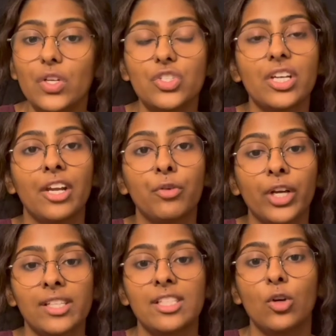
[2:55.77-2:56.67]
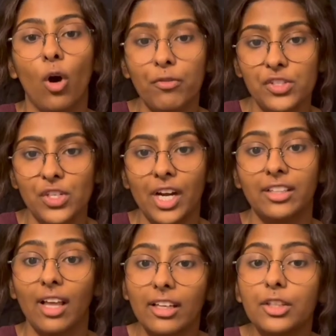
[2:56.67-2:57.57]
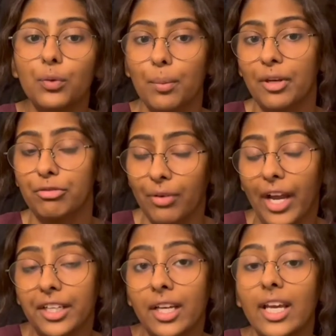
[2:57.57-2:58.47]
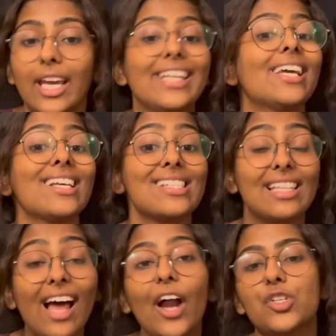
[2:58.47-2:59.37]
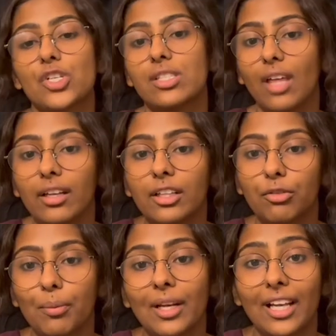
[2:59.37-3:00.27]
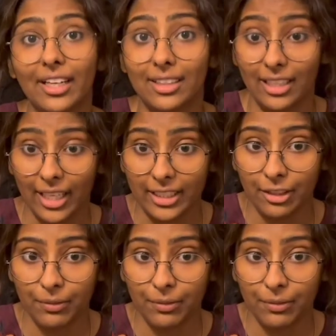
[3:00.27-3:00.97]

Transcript: and advocacy officer at Dalit Women Fight, India's largest Dalit women-led collective.